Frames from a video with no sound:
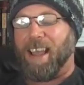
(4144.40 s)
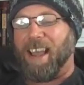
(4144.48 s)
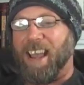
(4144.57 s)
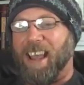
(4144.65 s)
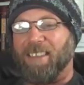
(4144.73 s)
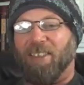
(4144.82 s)

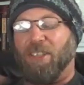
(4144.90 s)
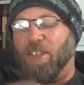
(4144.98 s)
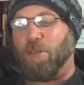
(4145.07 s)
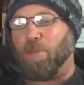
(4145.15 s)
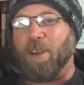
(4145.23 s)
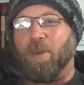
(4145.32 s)
and
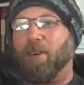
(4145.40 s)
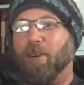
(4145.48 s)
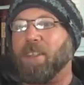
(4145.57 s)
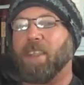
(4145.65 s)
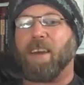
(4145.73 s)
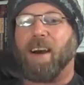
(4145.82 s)

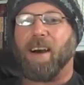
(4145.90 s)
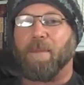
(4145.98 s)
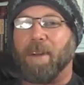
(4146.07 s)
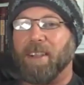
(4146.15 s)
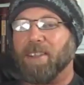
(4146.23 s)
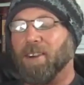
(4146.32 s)
3/4 of the
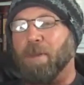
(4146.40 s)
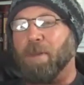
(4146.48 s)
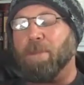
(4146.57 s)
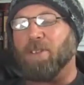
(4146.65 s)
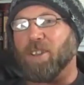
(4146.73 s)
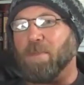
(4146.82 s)
comments are
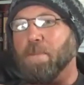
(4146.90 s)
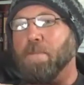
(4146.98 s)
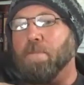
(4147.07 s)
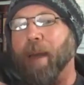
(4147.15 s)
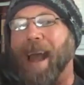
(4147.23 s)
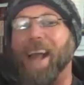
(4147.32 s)
people just
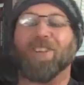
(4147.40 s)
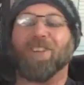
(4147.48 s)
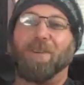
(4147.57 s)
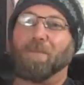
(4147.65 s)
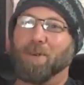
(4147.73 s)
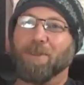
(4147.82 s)

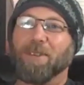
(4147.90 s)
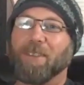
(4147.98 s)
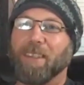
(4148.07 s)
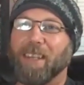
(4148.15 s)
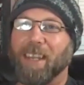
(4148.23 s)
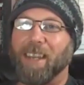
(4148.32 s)
bashing Bruce
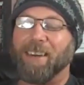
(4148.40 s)
Lee.